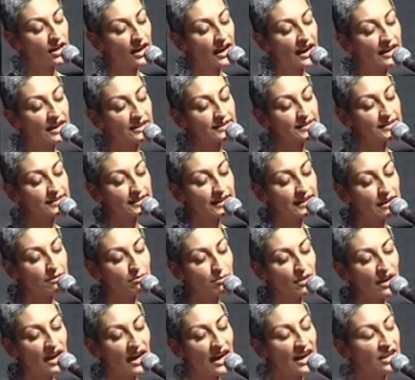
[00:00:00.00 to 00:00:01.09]
and
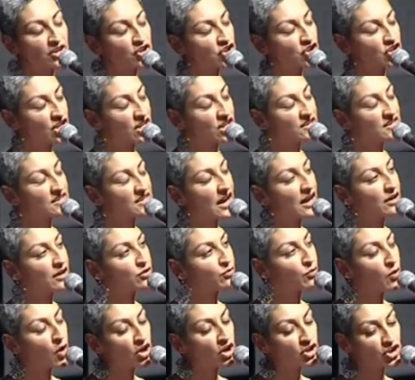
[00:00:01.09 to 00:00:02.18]
sleep and shit and
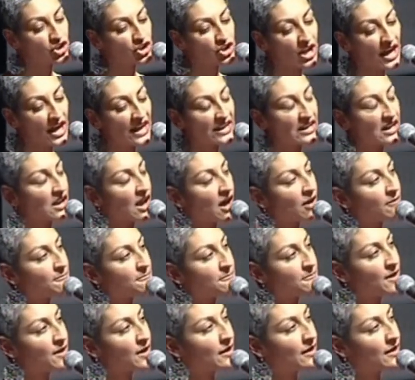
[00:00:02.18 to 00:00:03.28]
wash and
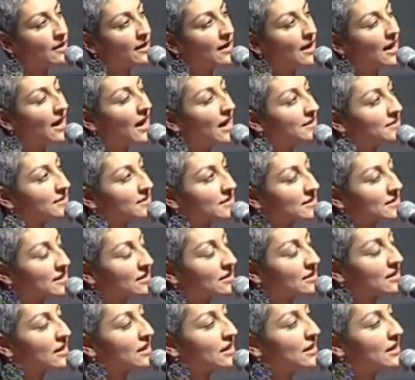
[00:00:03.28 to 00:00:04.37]
love and
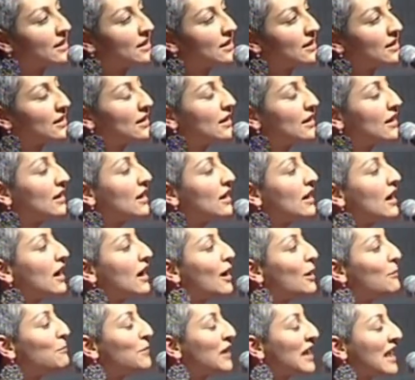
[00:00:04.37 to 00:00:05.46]
study.
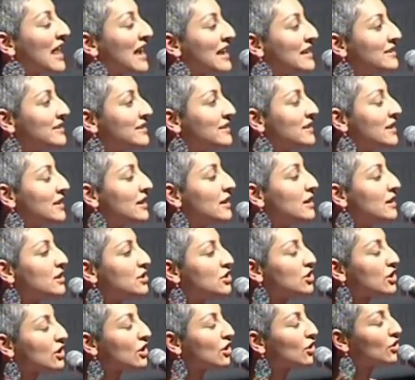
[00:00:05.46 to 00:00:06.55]
A place
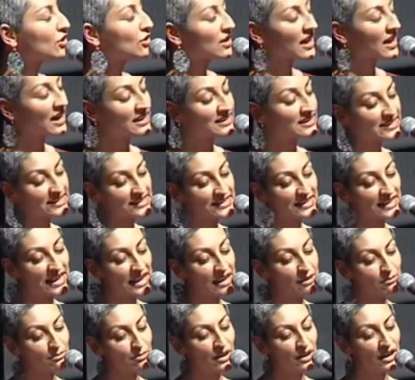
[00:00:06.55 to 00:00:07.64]
to cook and
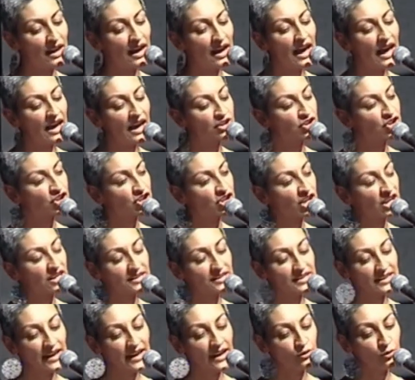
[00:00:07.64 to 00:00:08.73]
sleep and
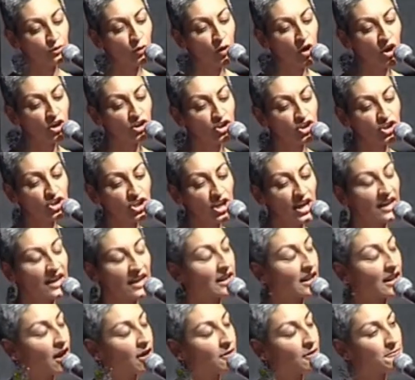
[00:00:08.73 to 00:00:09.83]
shit and wash
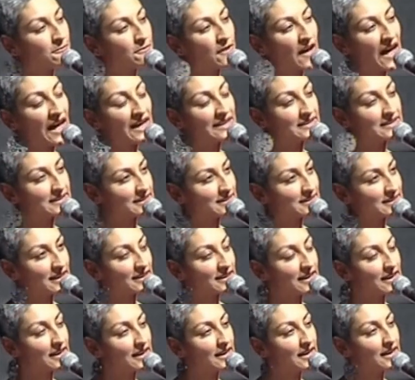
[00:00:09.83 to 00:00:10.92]
and love and
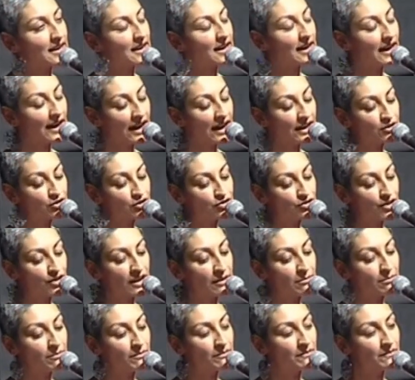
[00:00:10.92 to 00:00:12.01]
study and
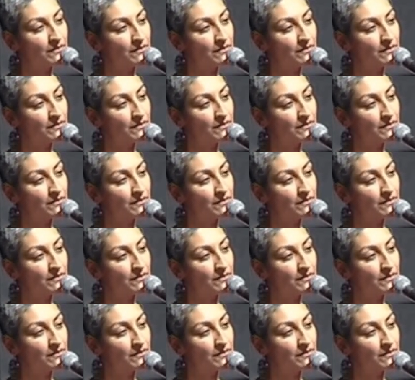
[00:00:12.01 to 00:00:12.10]
dream.